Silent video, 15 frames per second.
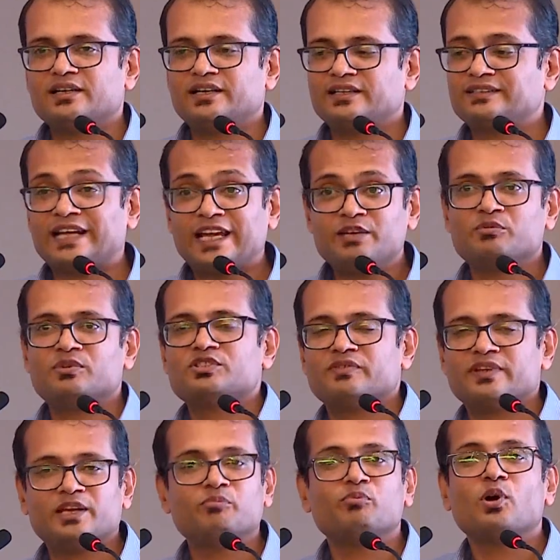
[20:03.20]
and time is
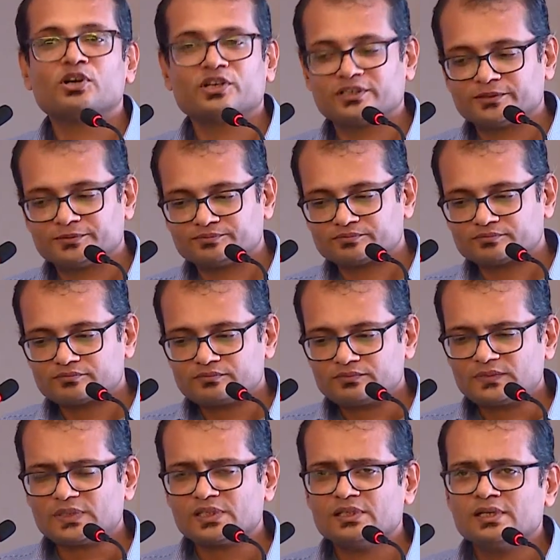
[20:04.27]
very important.
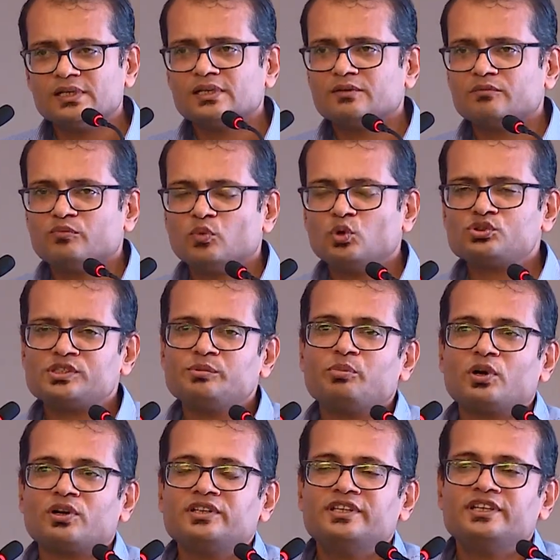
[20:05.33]
Most
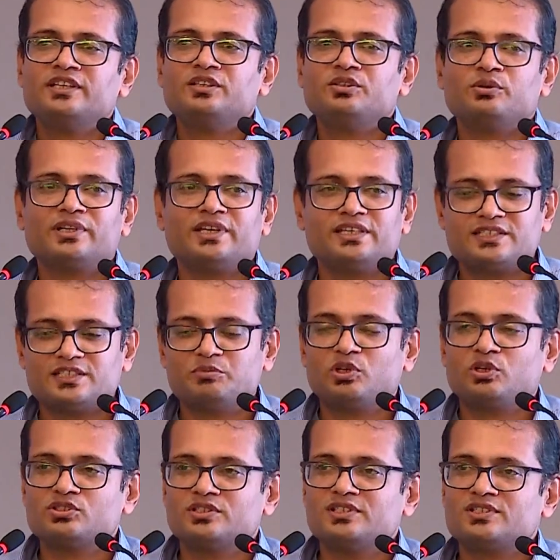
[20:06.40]
important thing in your cases,
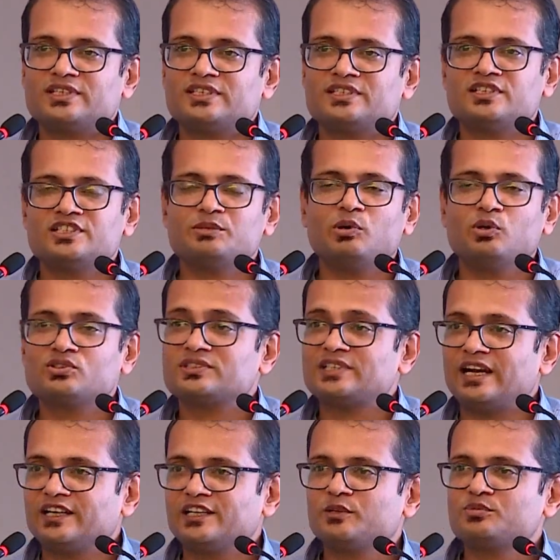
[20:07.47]
because this session is about
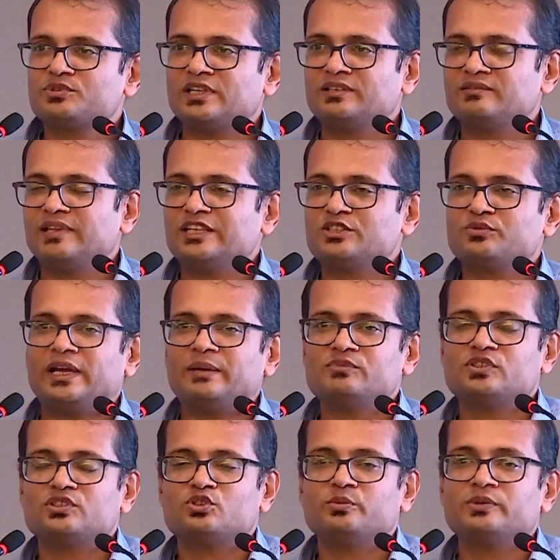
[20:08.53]
startups, and that's why I'm
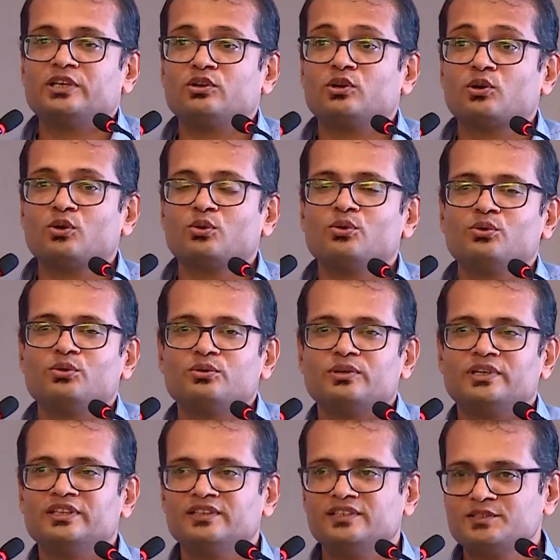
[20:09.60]
just assuming that you're not going to,
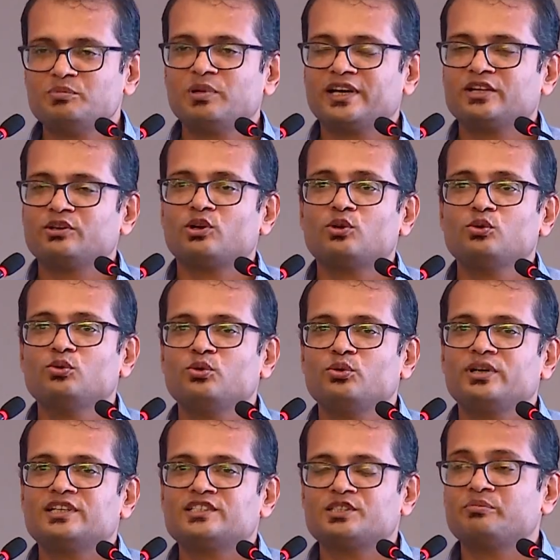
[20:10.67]
in this bucket, you're not going to
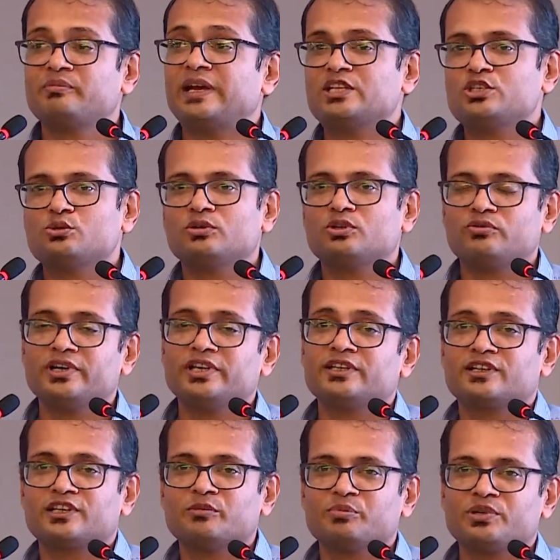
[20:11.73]
get some mature
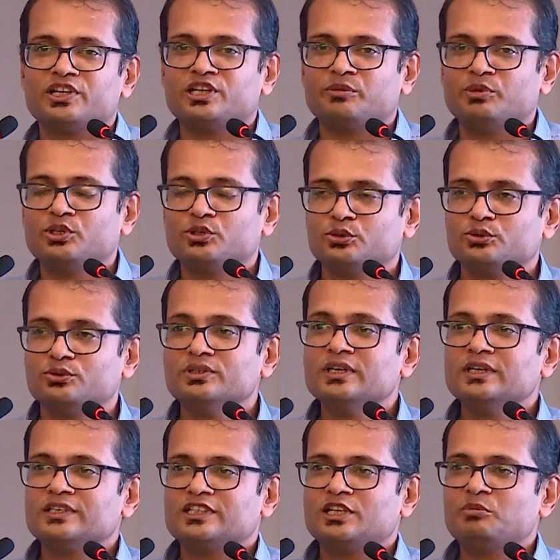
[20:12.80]
20-year company coming to you.
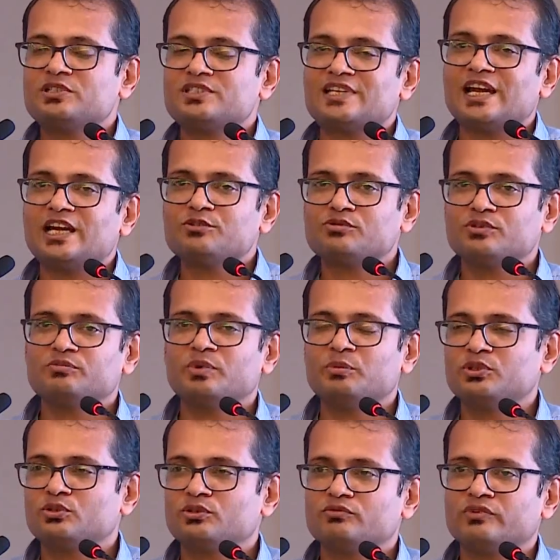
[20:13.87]
There'll be startups with
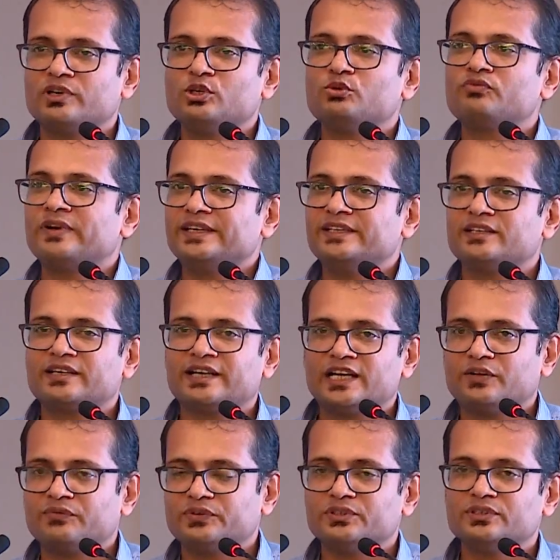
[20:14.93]
maybe 1 to 5 year kind
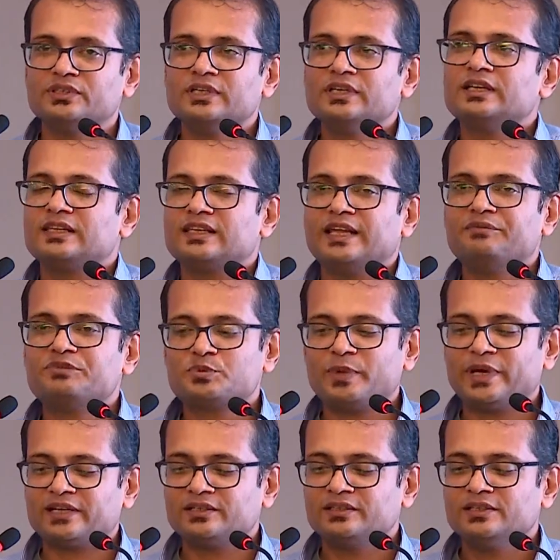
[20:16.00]
of a
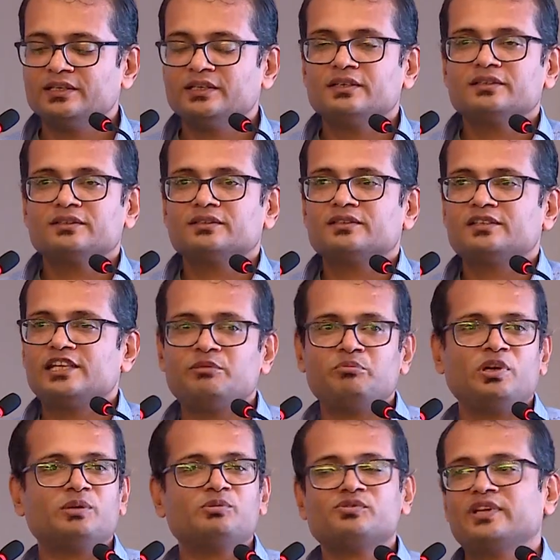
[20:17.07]
lifespan. Team
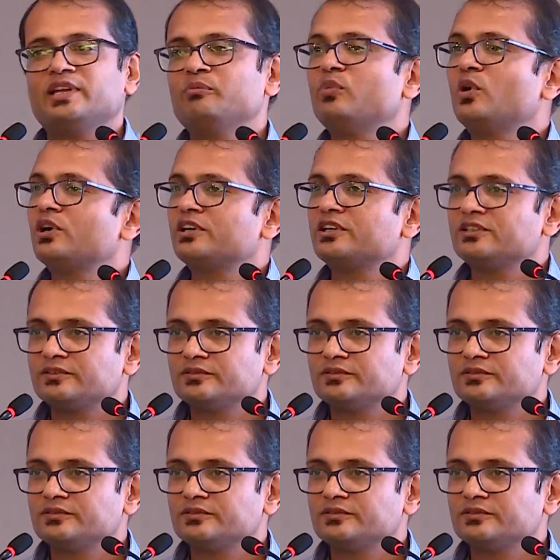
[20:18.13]
becomes very important.